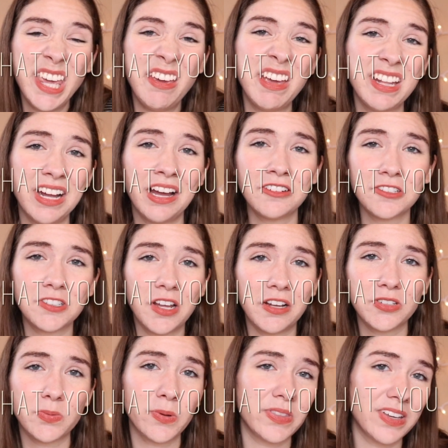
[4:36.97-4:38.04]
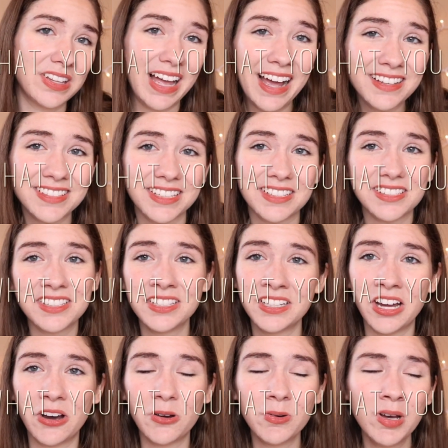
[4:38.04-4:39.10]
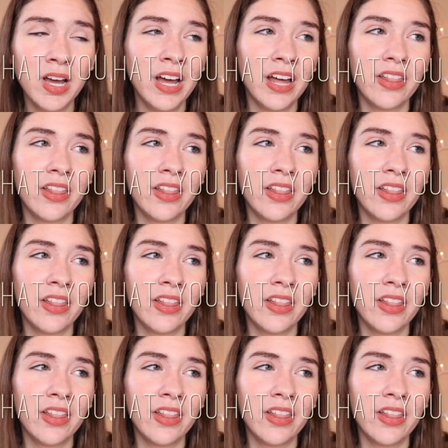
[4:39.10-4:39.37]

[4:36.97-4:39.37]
you get $100 worth of glasses, you know?